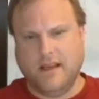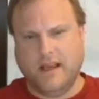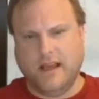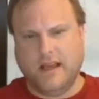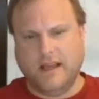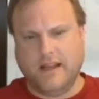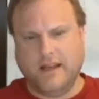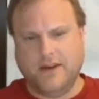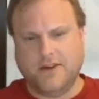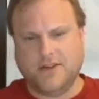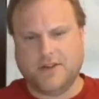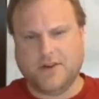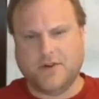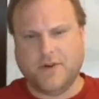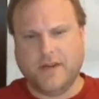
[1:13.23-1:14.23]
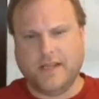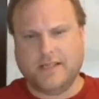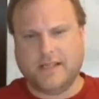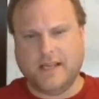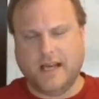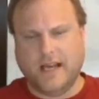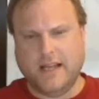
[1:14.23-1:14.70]
And here's
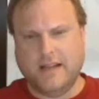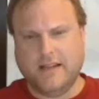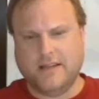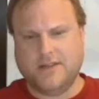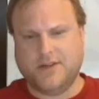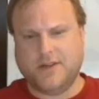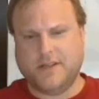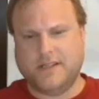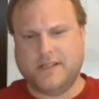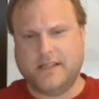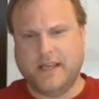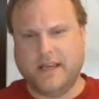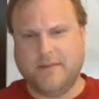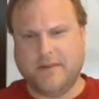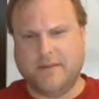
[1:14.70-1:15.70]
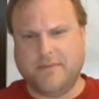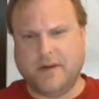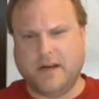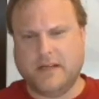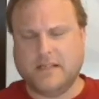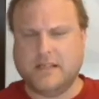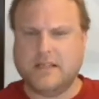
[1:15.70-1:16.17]
Creed's gun. As you can see, I'm going to
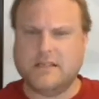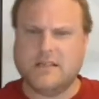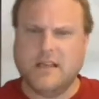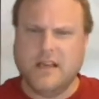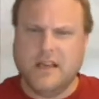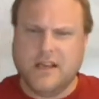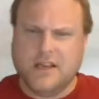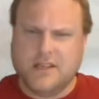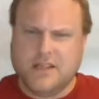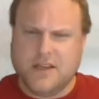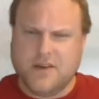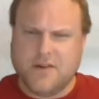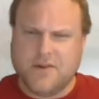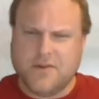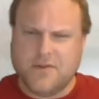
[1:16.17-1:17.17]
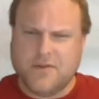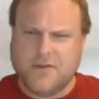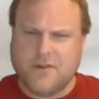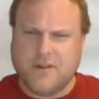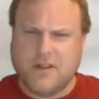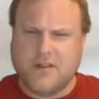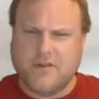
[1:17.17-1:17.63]
pause this. See
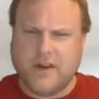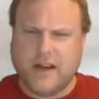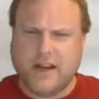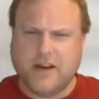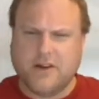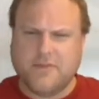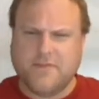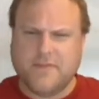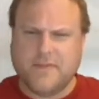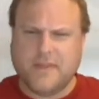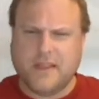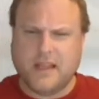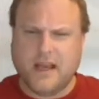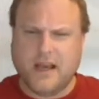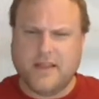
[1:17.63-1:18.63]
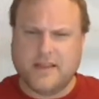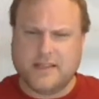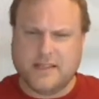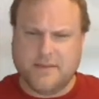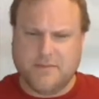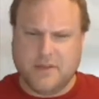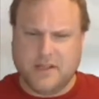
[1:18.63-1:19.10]
right here, the
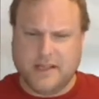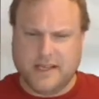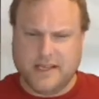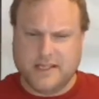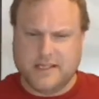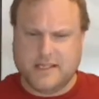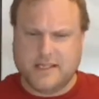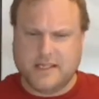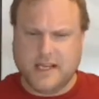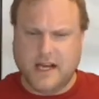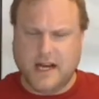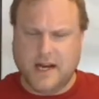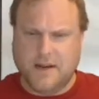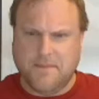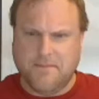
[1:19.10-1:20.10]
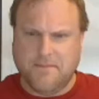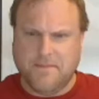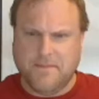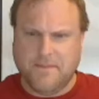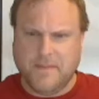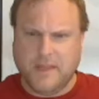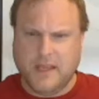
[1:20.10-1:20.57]
symbol is
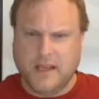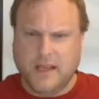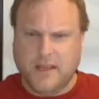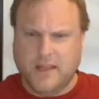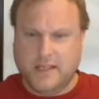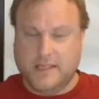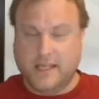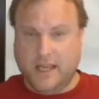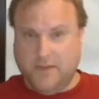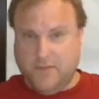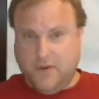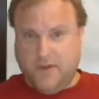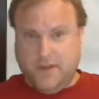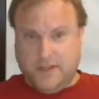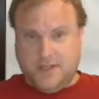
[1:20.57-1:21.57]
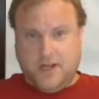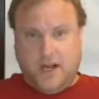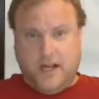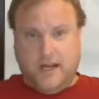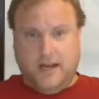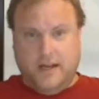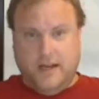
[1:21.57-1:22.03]
the same one that's
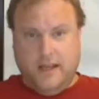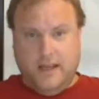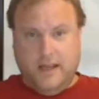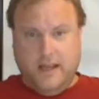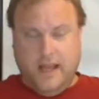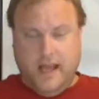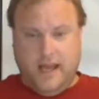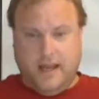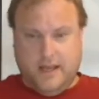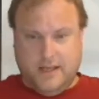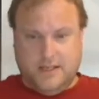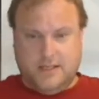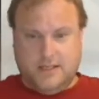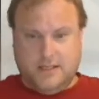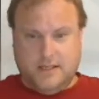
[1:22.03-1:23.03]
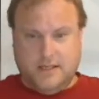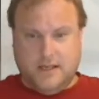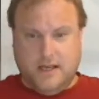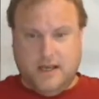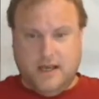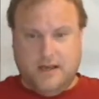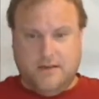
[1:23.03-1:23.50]
on Anna's
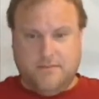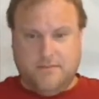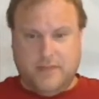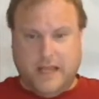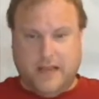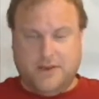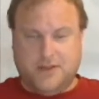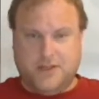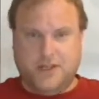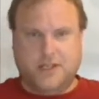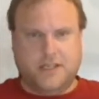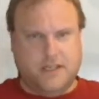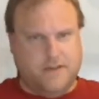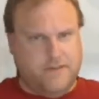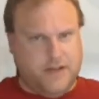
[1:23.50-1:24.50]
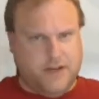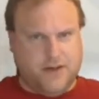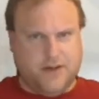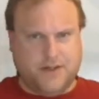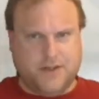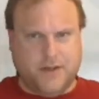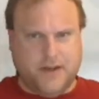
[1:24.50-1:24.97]
blouse. She's an
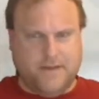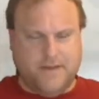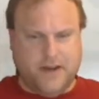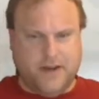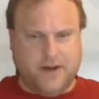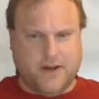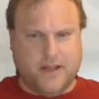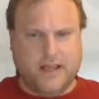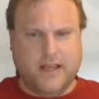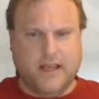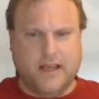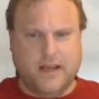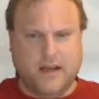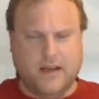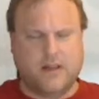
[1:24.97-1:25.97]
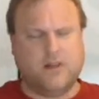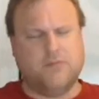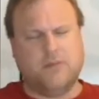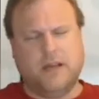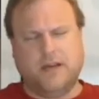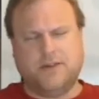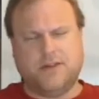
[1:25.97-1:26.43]
inventor, so I figured, not her
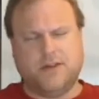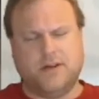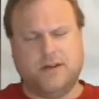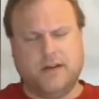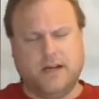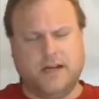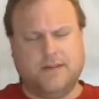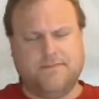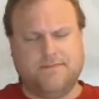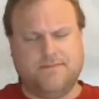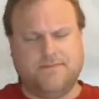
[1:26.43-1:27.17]
blouse, her